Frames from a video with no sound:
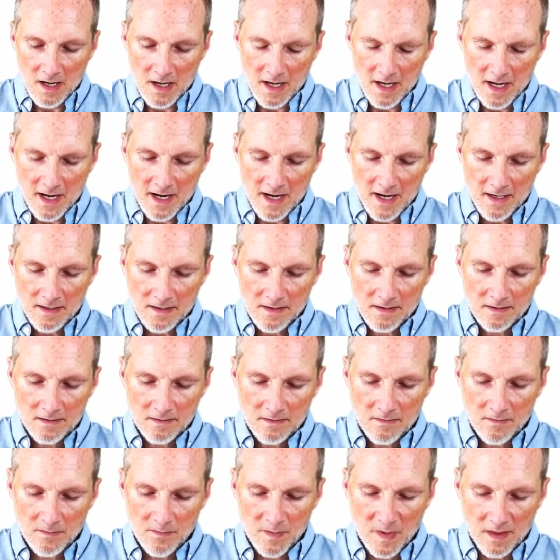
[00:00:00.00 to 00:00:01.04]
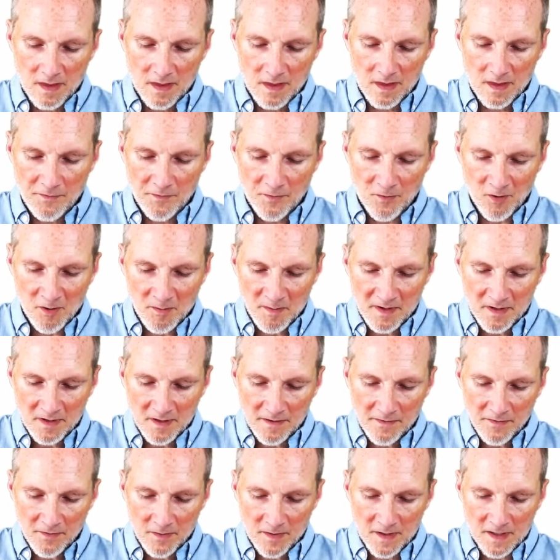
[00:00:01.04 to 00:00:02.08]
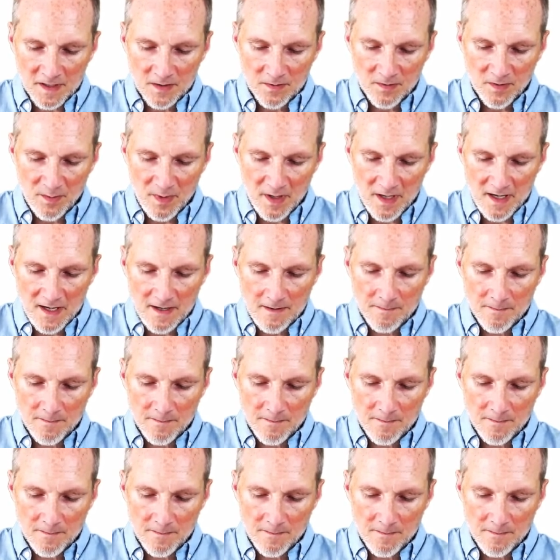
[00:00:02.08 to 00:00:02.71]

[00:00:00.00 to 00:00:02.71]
and the formula for this would be